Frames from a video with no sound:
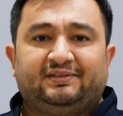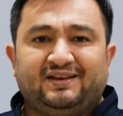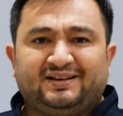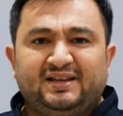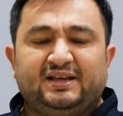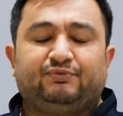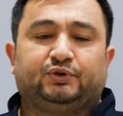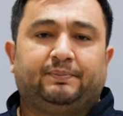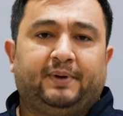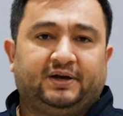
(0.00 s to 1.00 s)
technique for
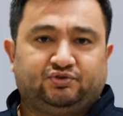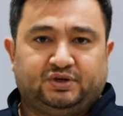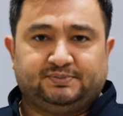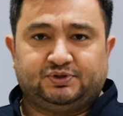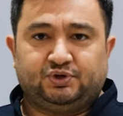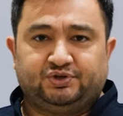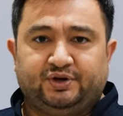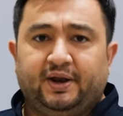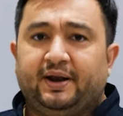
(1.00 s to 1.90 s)
the beard transplant surgery.